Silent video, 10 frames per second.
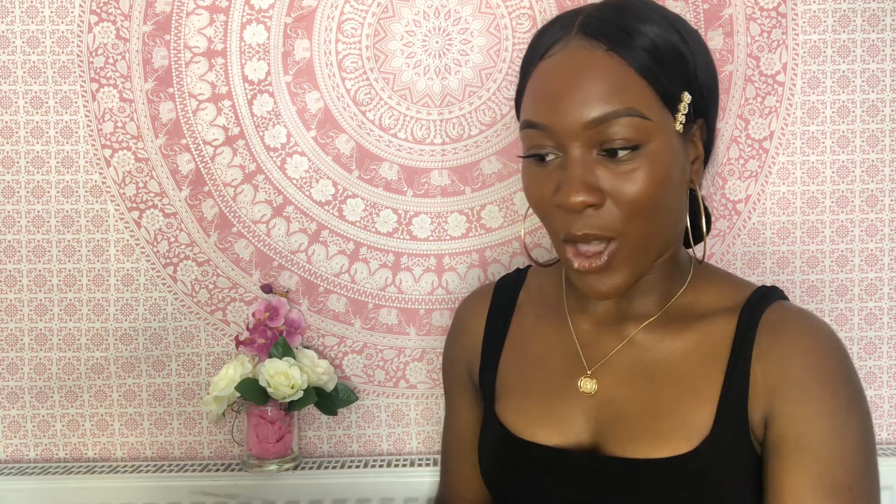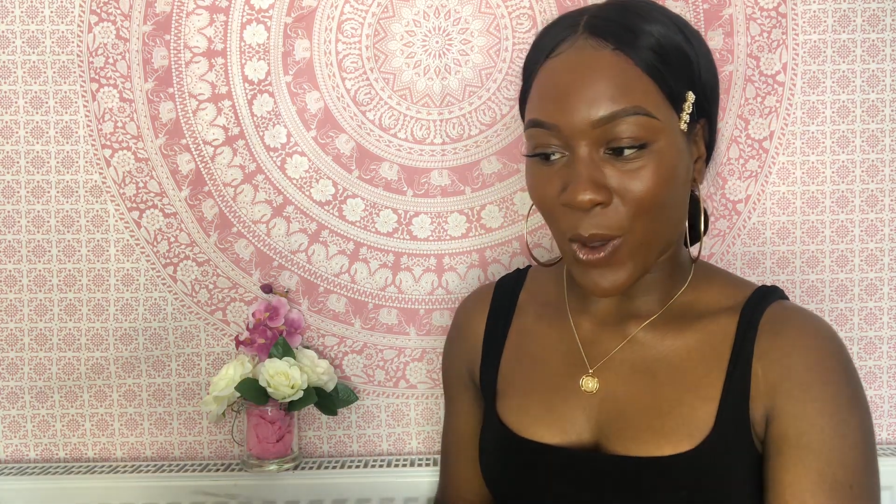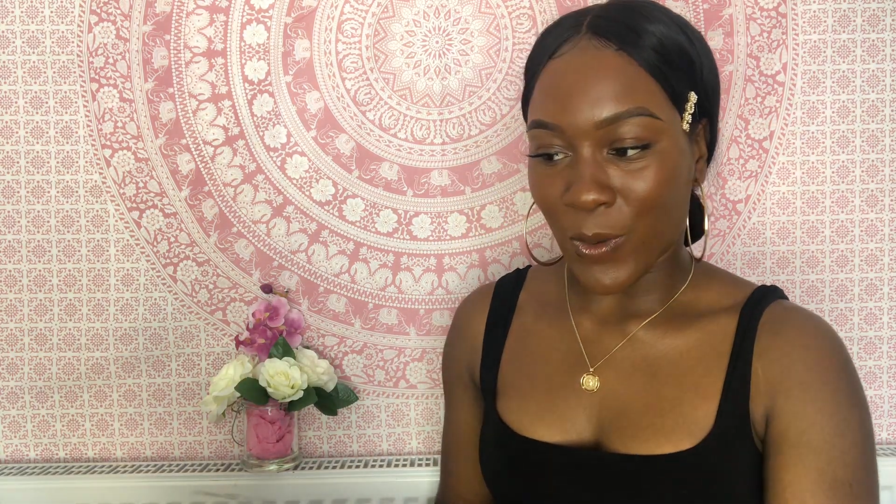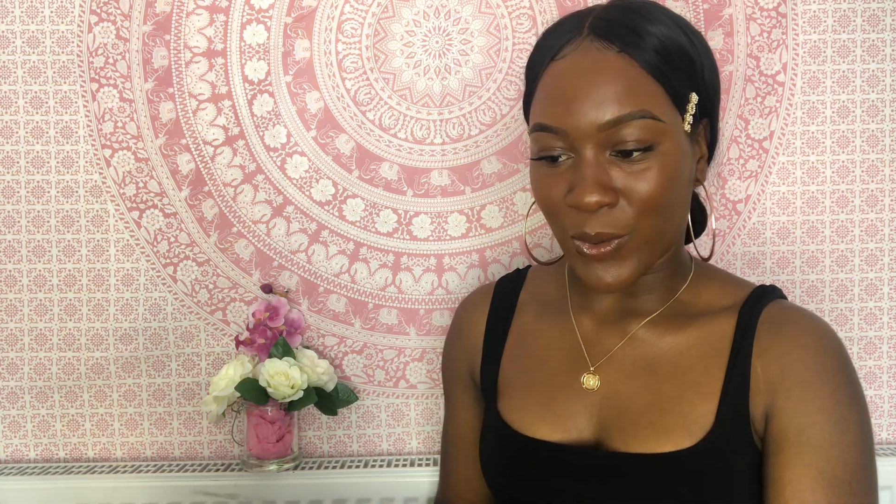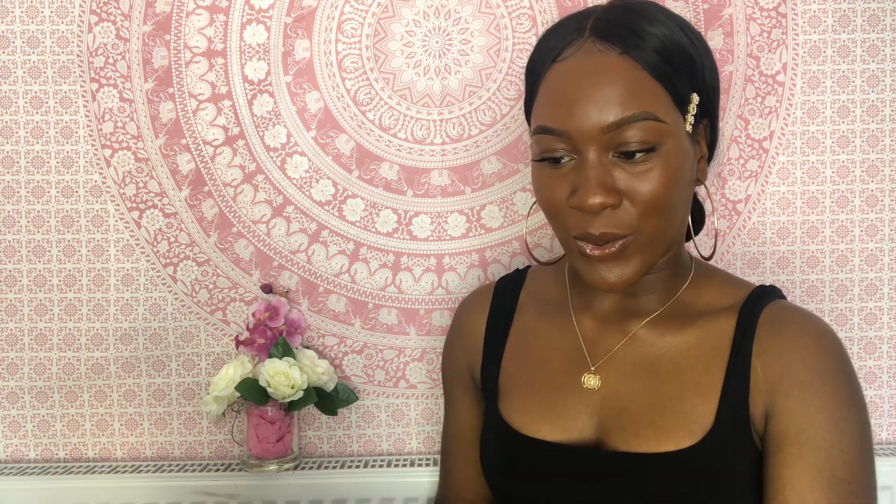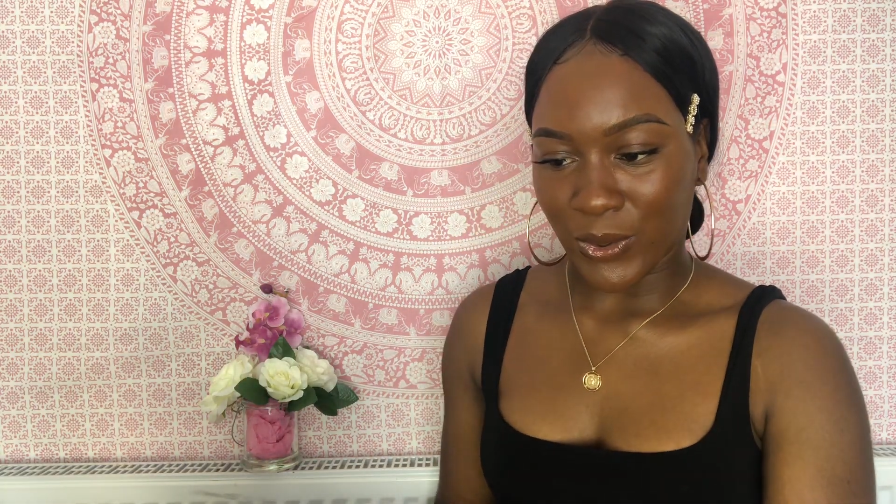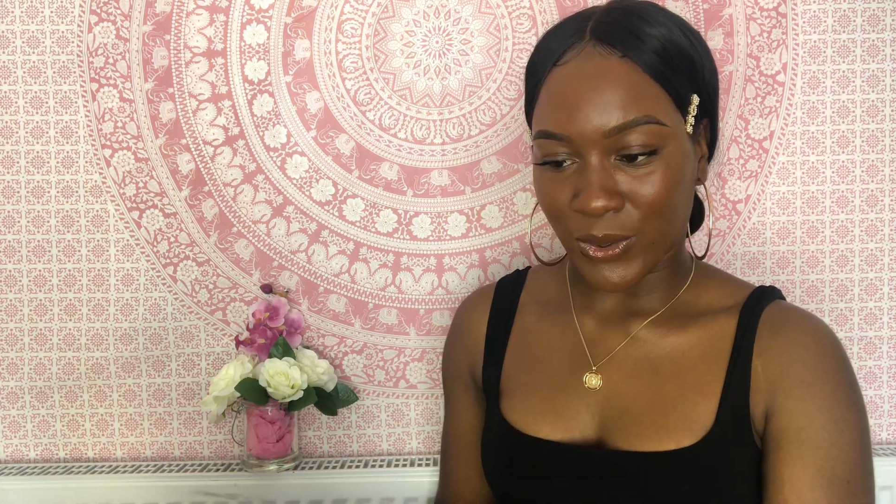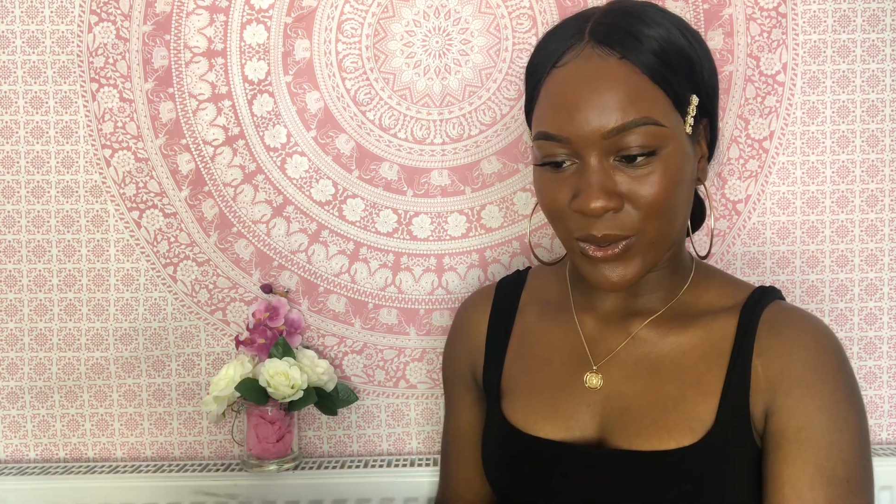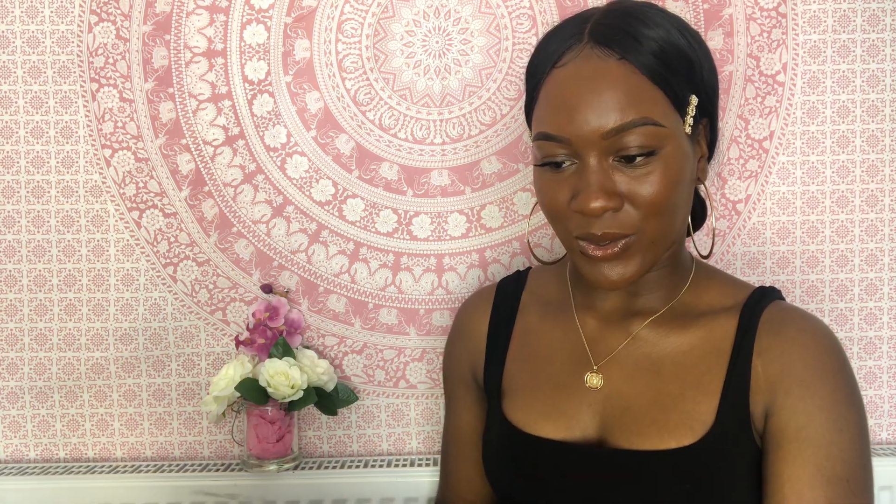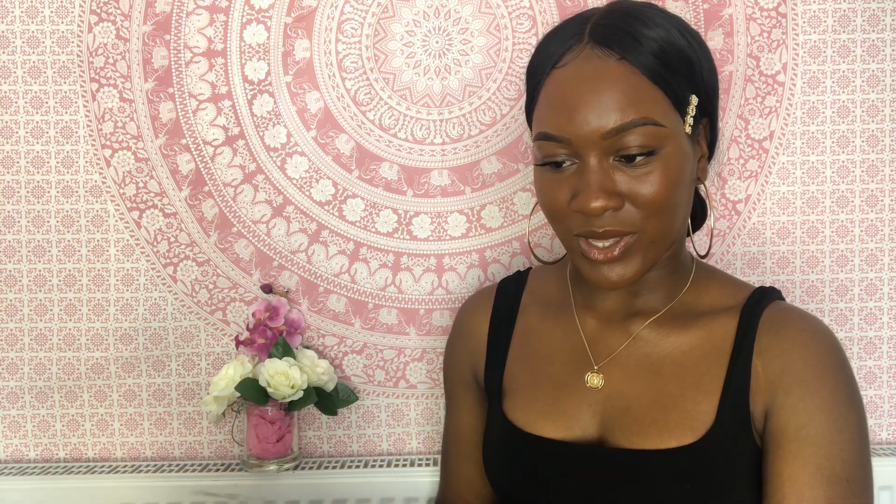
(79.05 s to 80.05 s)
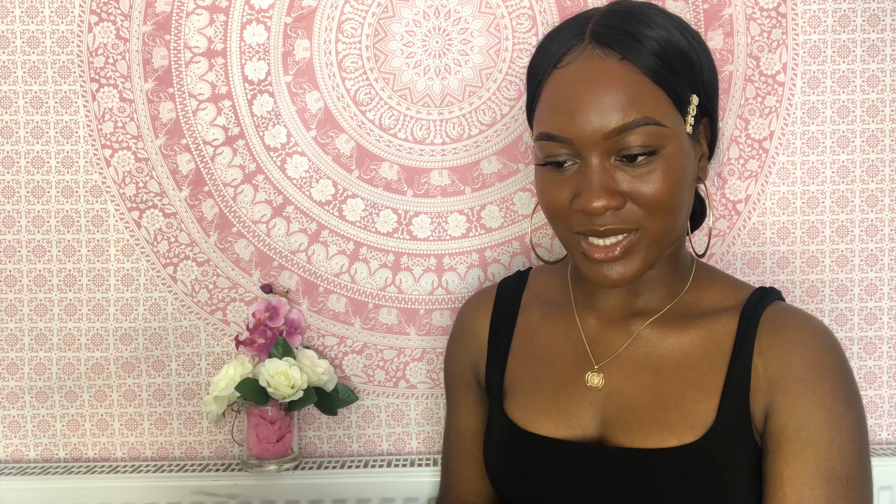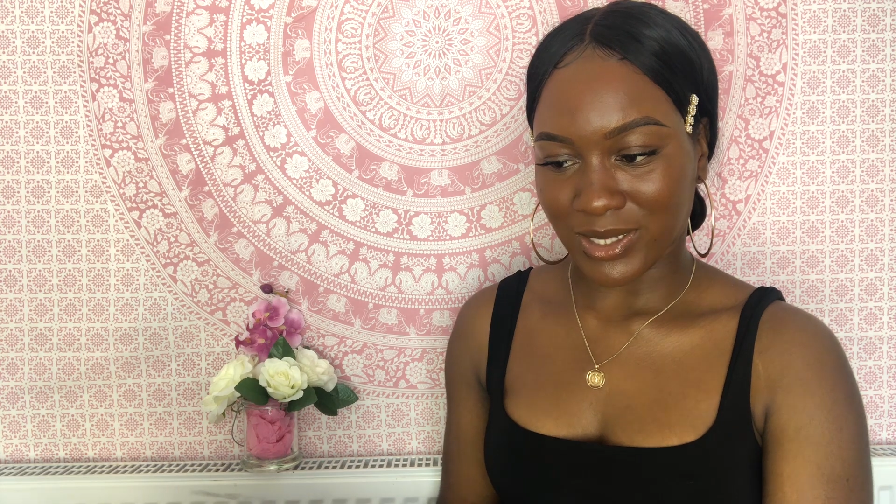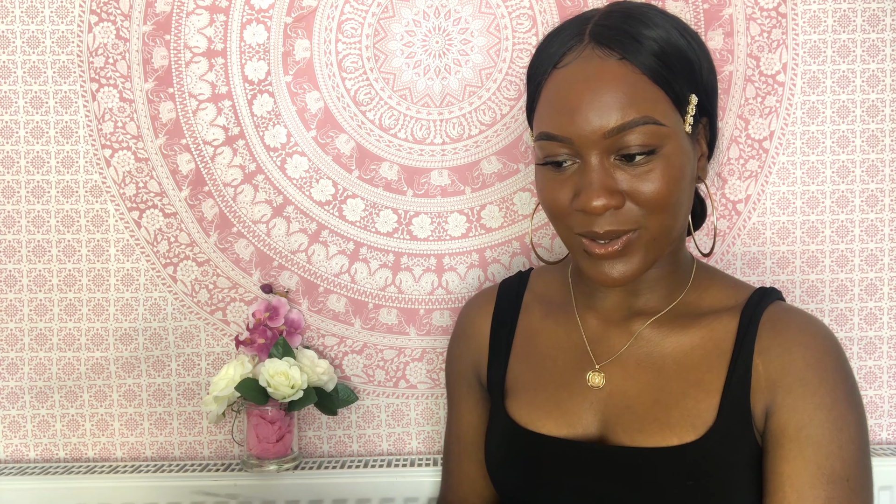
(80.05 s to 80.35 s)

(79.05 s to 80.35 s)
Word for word: Oh, it's